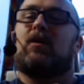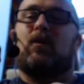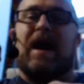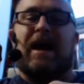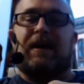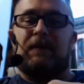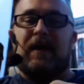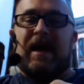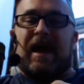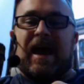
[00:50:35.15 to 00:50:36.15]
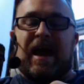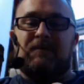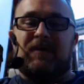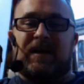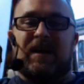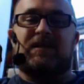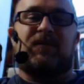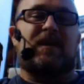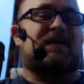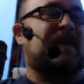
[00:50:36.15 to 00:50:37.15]
Iraq. And because
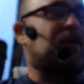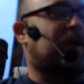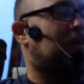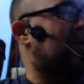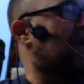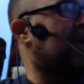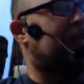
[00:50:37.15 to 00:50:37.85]
of this, they were comparing